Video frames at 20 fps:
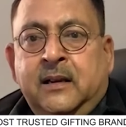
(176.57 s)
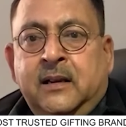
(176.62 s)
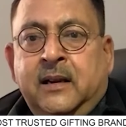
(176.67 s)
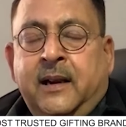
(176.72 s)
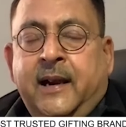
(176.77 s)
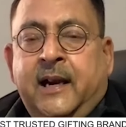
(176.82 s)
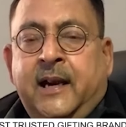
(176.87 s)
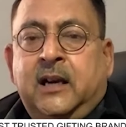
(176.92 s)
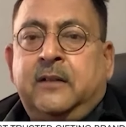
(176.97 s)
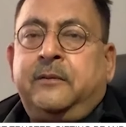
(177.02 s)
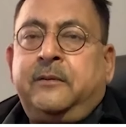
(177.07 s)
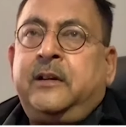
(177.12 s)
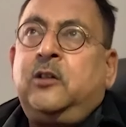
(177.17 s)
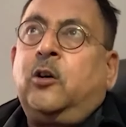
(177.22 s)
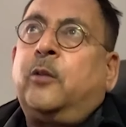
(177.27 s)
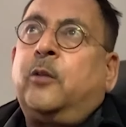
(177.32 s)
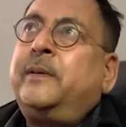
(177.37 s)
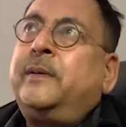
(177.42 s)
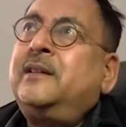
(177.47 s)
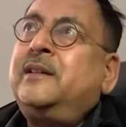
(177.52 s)
And we
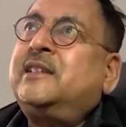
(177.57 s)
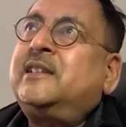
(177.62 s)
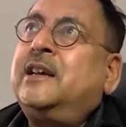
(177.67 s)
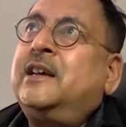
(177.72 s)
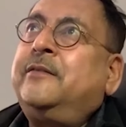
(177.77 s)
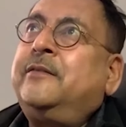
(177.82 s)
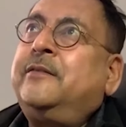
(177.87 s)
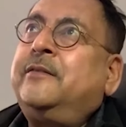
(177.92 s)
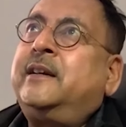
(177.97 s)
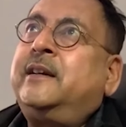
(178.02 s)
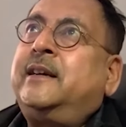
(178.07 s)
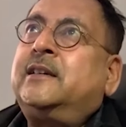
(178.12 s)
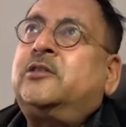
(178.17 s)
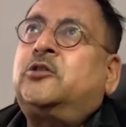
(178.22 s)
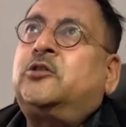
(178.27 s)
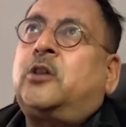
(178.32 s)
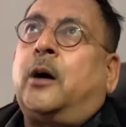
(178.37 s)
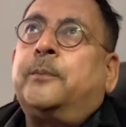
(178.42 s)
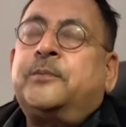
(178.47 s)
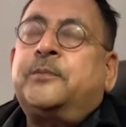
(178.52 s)
opened seven, eight
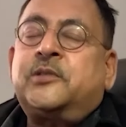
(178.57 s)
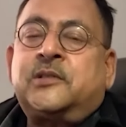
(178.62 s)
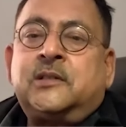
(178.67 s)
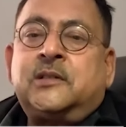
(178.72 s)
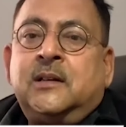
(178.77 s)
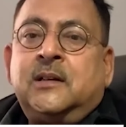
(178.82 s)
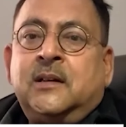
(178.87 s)
shops.